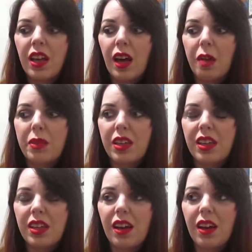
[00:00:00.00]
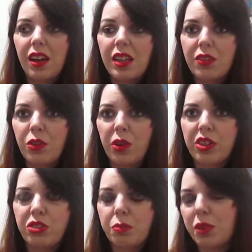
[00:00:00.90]
I mean, I even
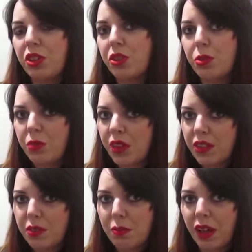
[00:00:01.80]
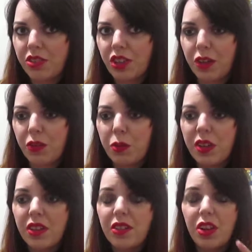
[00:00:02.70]
question my Too Faced matte shadows
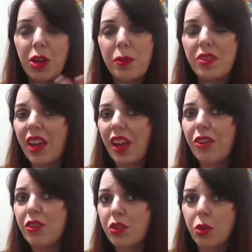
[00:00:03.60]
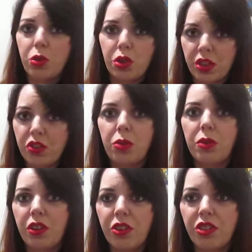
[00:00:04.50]
because Urban Decay are so good at
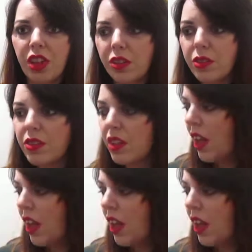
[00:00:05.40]
doing their shadows.